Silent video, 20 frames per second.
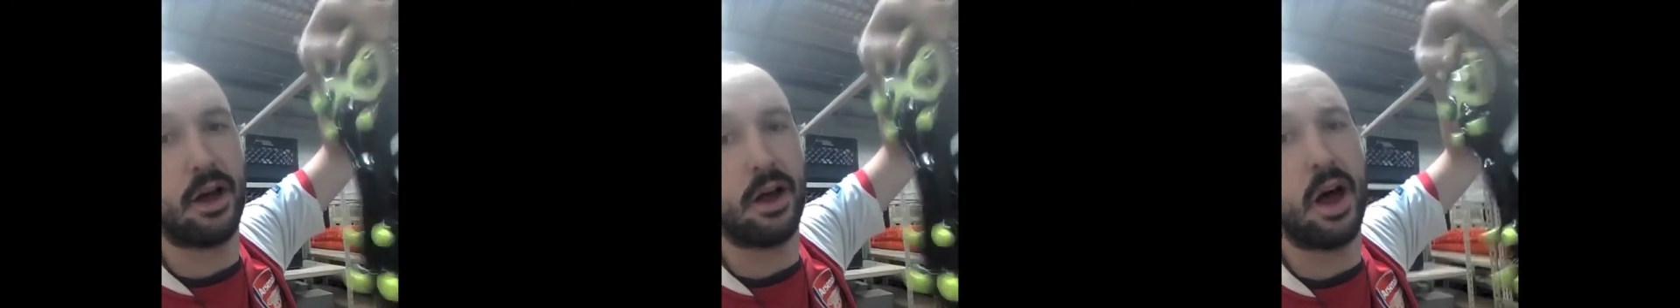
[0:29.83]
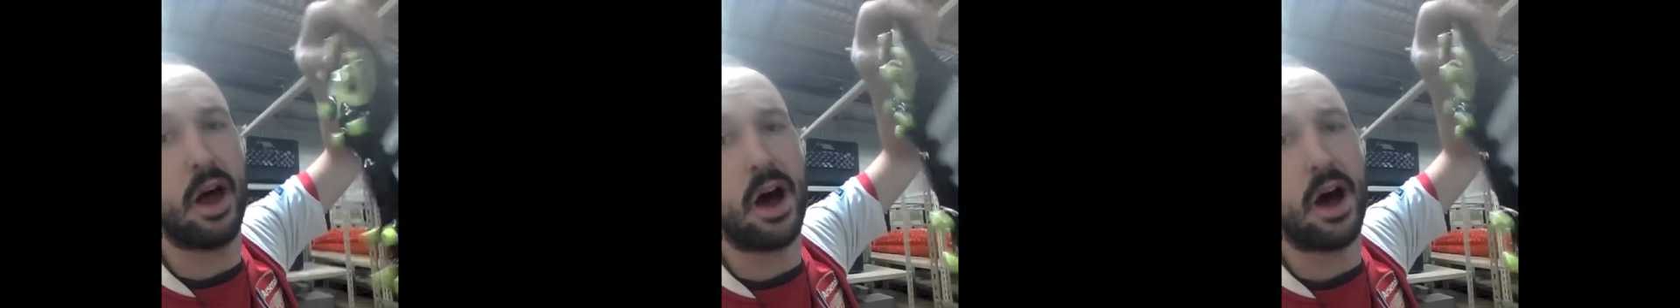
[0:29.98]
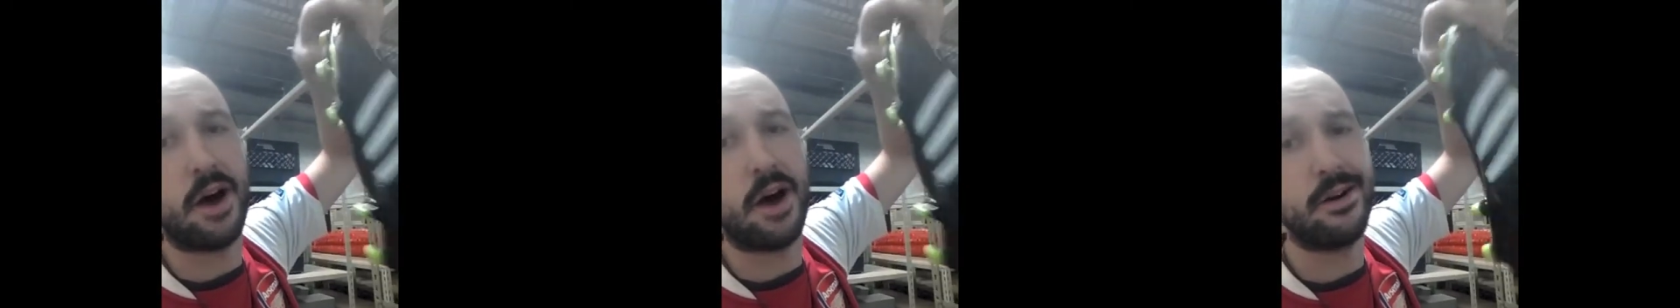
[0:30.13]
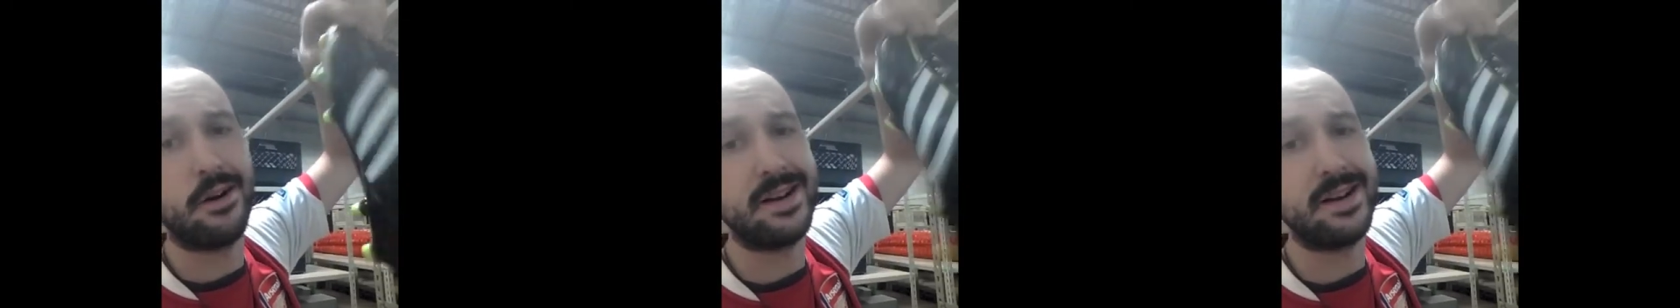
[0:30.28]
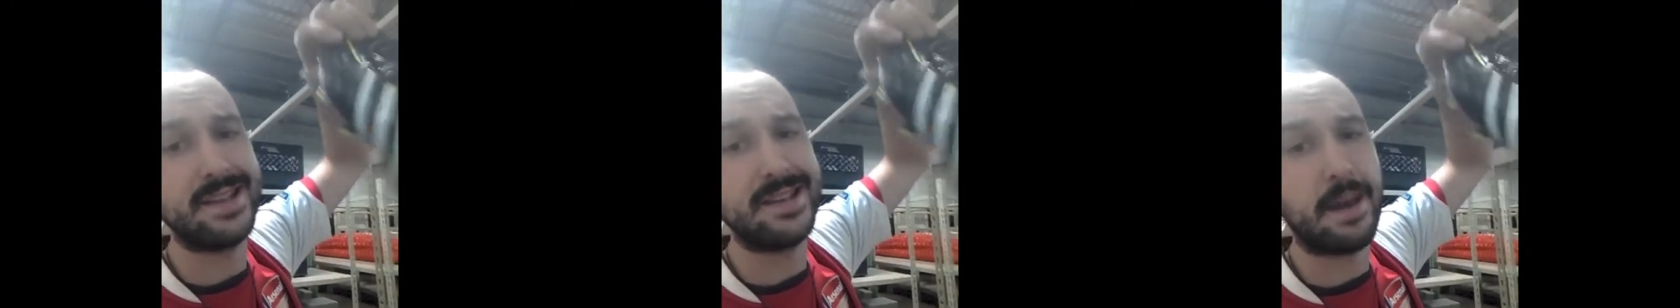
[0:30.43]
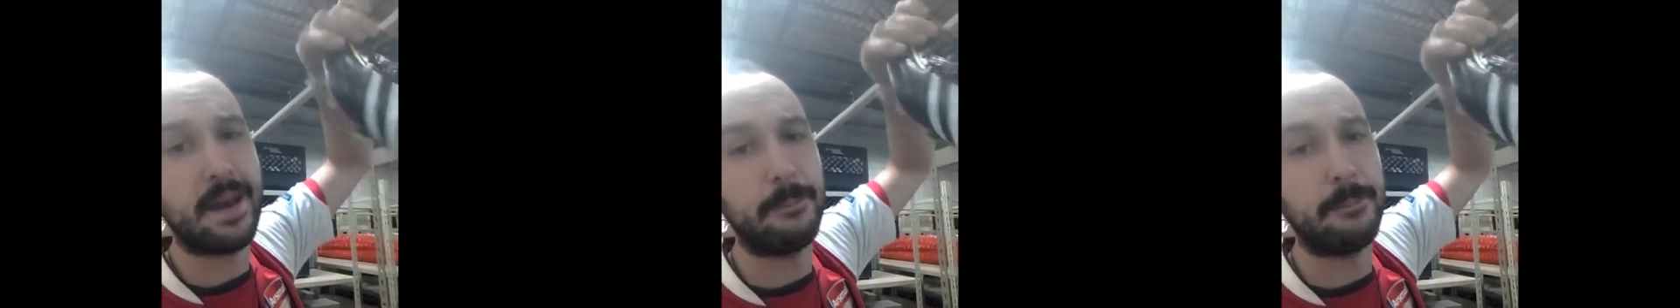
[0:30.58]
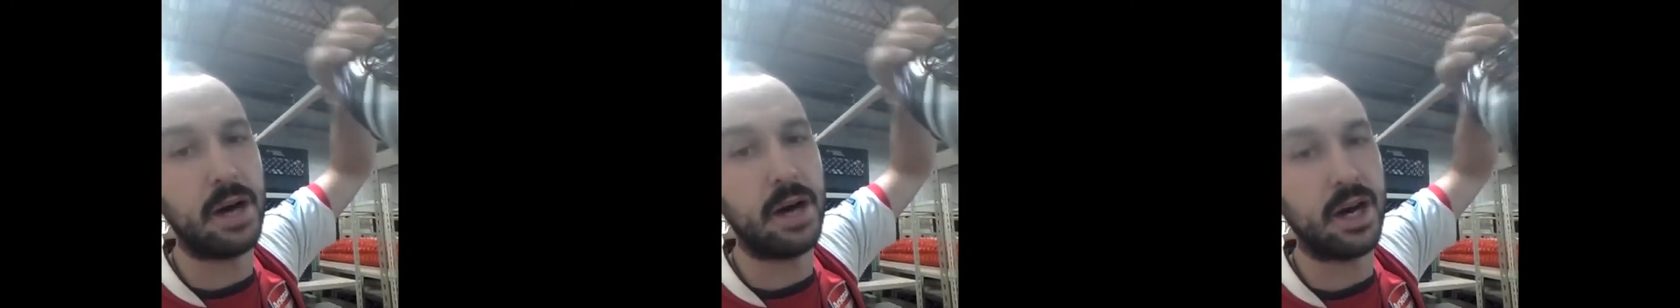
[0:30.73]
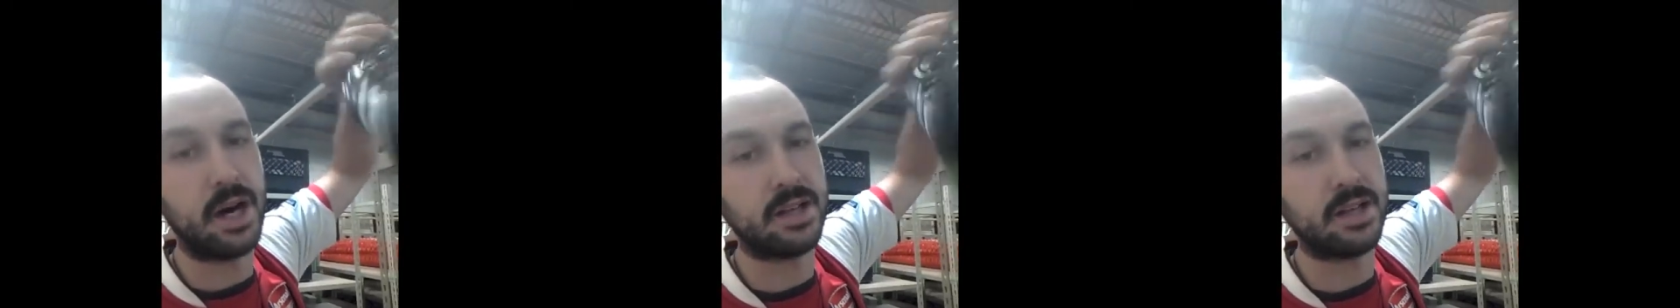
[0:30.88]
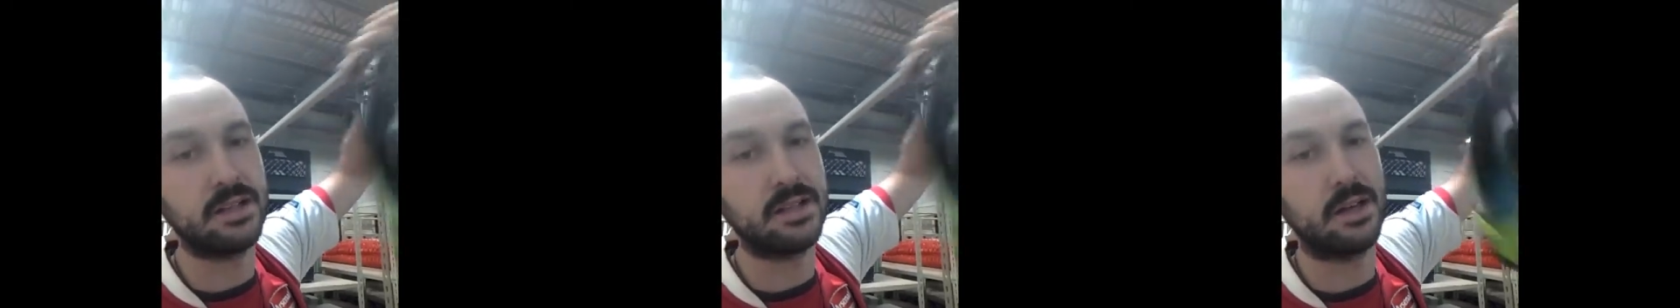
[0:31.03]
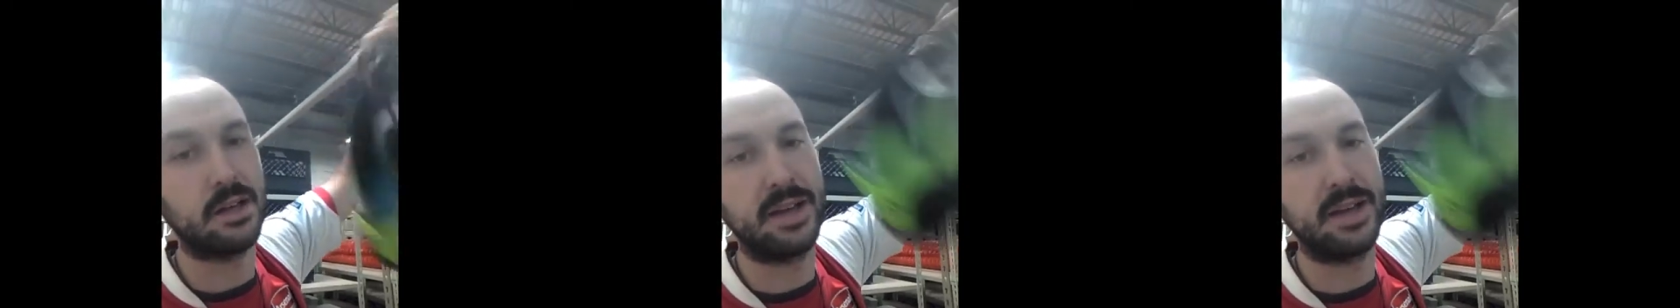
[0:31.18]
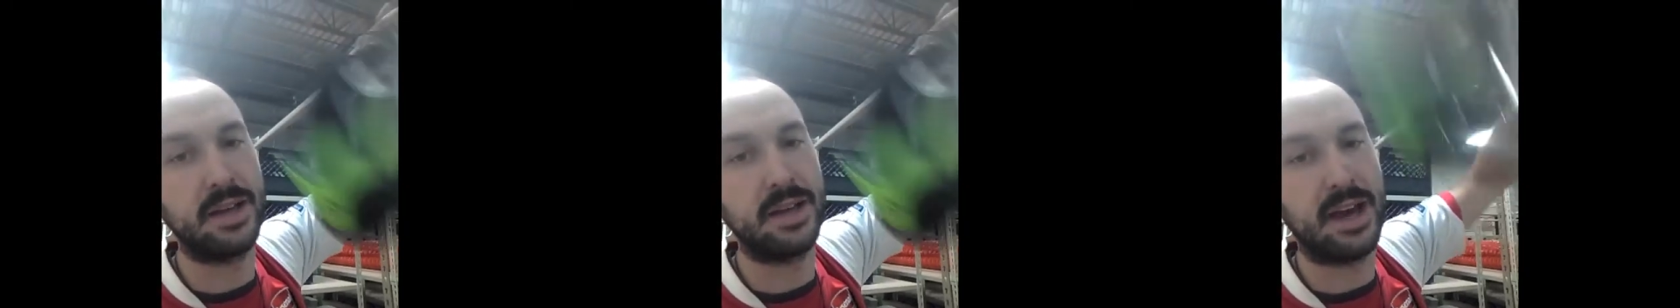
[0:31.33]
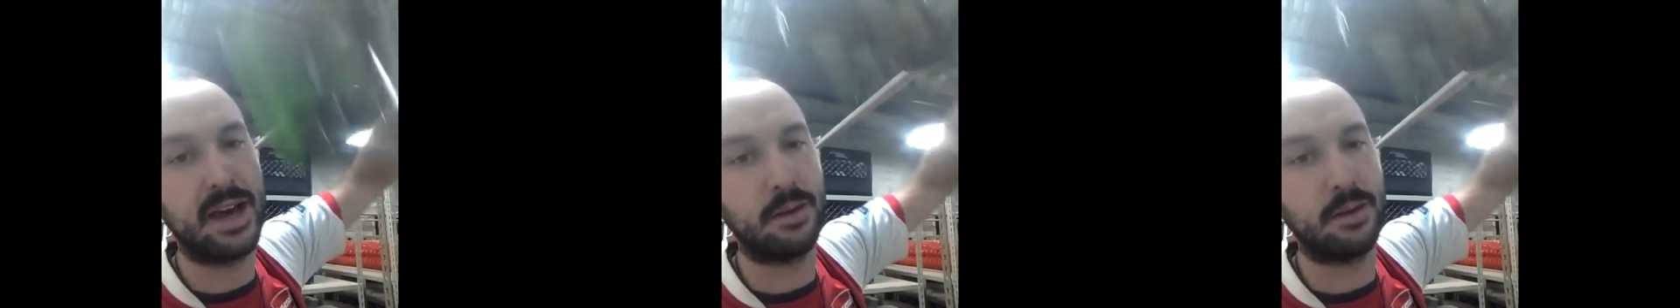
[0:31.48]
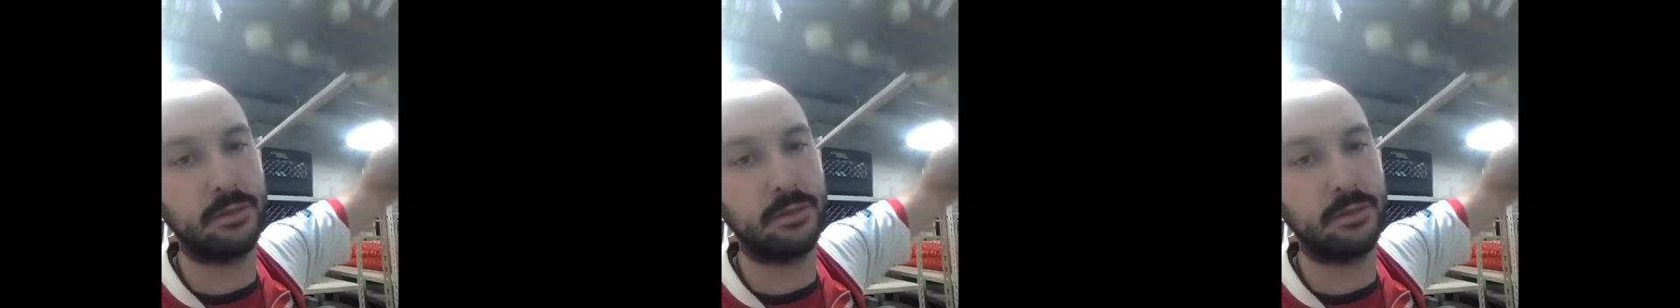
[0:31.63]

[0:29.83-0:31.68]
110 bucks. Come get them.